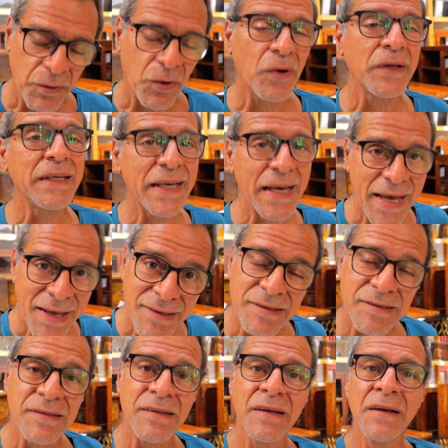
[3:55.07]
more,
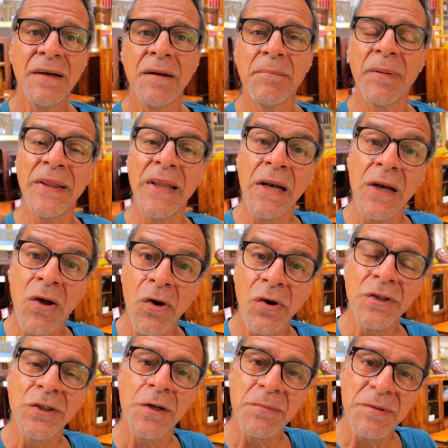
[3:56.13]
yes, but the
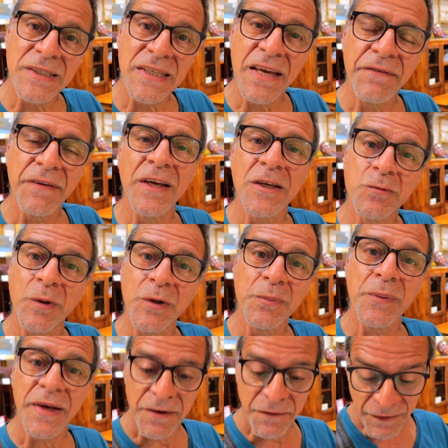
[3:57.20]
long term saving is what
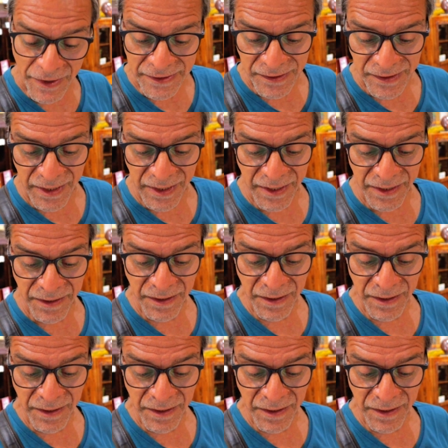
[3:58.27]
we're investing in.